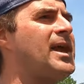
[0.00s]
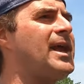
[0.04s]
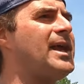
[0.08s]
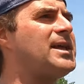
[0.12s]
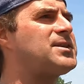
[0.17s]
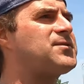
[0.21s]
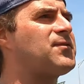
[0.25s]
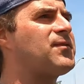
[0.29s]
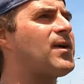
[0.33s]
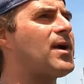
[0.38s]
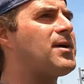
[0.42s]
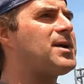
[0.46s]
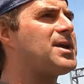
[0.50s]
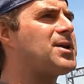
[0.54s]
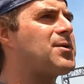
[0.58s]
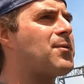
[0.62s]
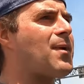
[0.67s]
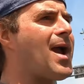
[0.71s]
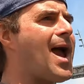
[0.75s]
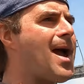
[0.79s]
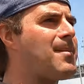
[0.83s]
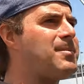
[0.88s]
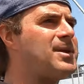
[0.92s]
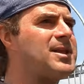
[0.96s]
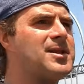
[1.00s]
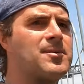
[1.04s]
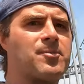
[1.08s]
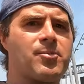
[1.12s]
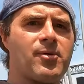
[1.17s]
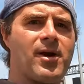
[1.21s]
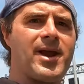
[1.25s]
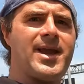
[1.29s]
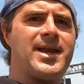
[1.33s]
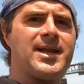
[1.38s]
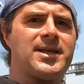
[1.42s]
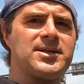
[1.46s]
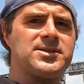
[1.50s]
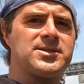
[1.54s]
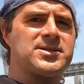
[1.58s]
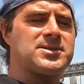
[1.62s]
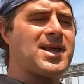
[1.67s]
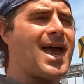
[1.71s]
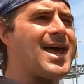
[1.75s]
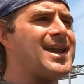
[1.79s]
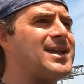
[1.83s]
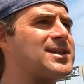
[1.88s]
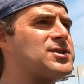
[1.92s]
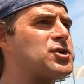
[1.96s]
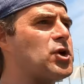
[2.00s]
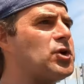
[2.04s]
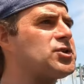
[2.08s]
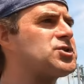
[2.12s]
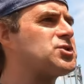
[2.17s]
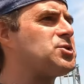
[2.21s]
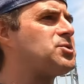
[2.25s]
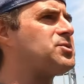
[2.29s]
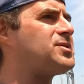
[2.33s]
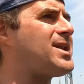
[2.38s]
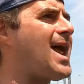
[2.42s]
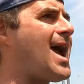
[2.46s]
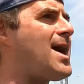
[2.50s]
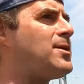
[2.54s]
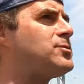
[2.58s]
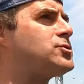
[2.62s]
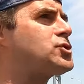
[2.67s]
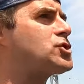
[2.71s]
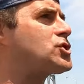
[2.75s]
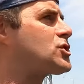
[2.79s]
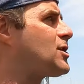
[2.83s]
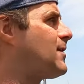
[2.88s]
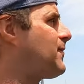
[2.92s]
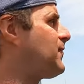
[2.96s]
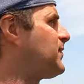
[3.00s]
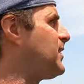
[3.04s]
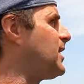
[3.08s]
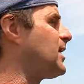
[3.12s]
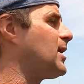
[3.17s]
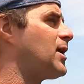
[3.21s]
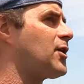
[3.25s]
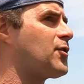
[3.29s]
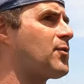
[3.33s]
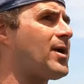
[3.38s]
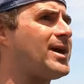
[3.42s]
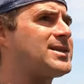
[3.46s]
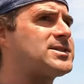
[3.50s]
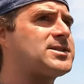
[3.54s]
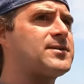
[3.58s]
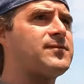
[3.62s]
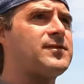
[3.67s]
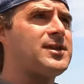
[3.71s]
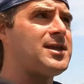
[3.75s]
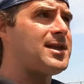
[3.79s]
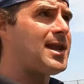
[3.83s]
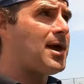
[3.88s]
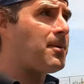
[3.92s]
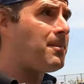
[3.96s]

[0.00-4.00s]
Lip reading: It's very grabby, the brakes, and it's also downshifting aggressively.